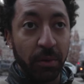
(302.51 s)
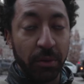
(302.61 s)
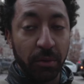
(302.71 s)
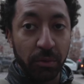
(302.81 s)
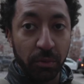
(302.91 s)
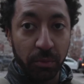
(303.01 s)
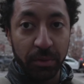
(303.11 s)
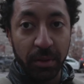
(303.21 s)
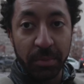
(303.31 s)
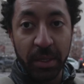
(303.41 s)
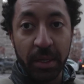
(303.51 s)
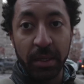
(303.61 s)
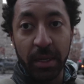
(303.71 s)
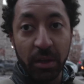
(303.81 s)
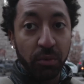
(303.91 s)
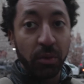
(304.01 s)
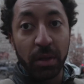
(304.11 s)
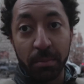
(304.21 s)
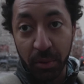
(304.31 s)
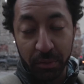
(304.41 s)
where there's something equal
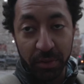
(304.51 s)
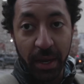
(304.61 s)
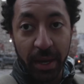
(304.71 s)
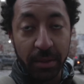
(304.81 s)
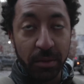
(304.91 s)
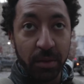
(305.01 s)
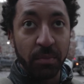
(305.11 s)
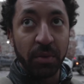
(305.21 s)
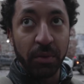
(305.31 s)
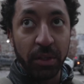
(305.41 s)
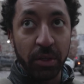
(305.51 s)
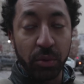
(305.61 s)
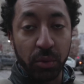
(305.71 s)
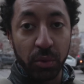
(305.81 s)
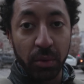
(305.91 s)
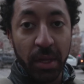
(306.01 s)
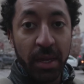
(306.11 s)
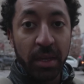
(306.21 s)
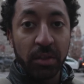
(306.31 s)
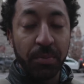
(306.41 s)
on both sides, it can be really cool
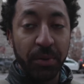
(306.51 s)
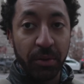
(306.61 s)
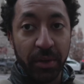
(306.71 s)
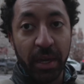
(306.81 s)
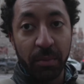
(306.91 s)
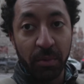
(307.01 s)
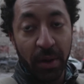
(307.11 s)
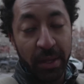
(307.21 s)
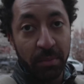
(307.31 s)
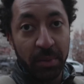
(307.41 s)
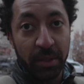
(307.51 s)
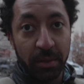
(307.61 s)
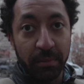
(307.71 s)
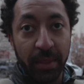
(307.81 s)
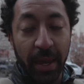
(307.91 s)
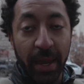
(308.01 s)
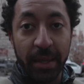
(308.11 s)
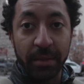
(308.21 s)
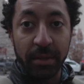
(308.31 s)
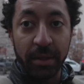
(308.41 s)
to put your camera right in the middle of that and